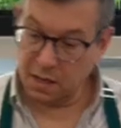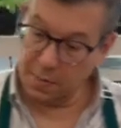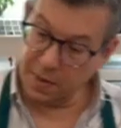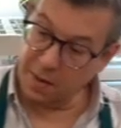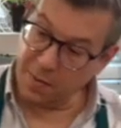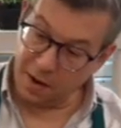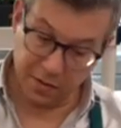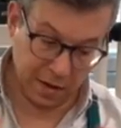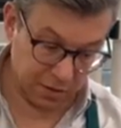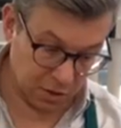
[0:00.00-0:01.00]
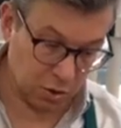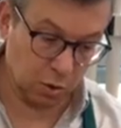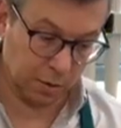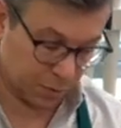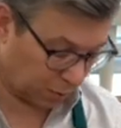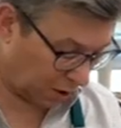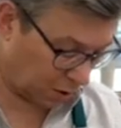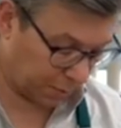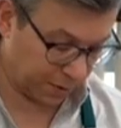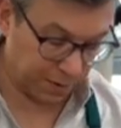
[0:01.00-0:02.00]
keeping in mind, the tulips will
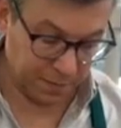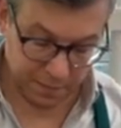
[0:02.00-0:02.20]
open.